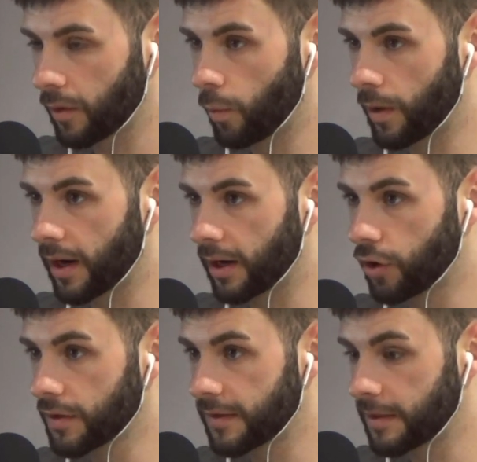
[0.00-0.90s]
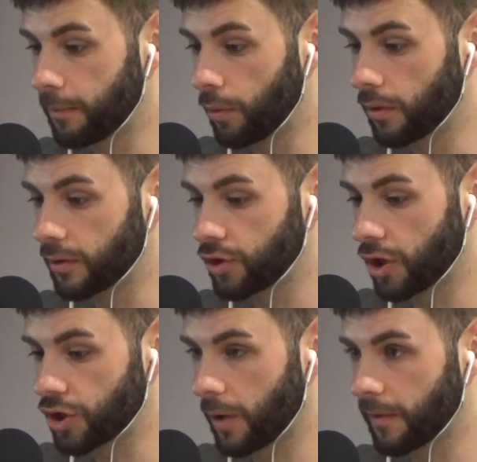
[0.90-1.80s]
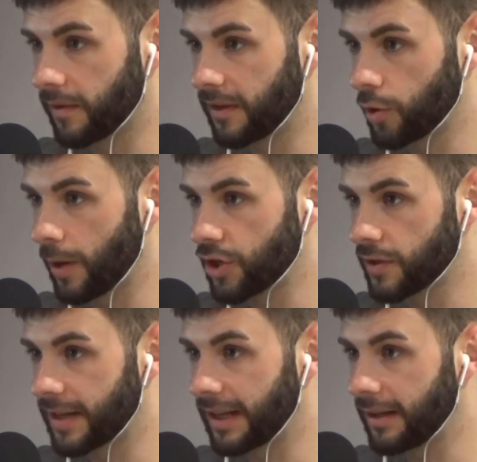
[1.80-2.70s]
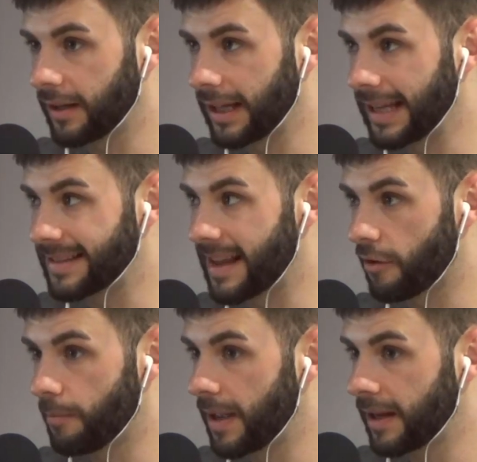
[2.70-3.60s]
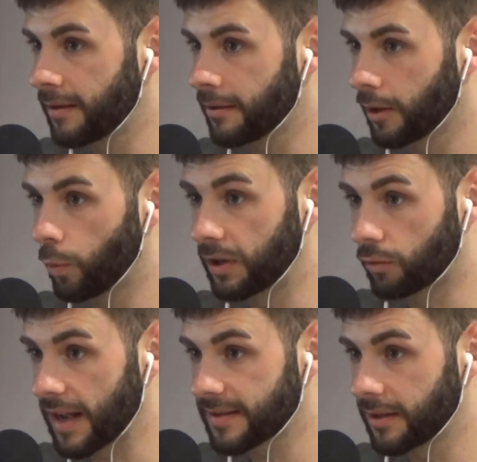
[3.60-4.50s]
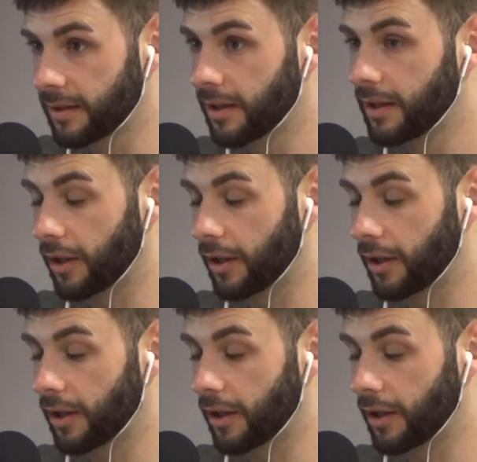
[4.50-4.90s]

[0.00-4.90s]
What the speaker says: where Gustafsson put John Jones in situations that he's never been in with the wrestling.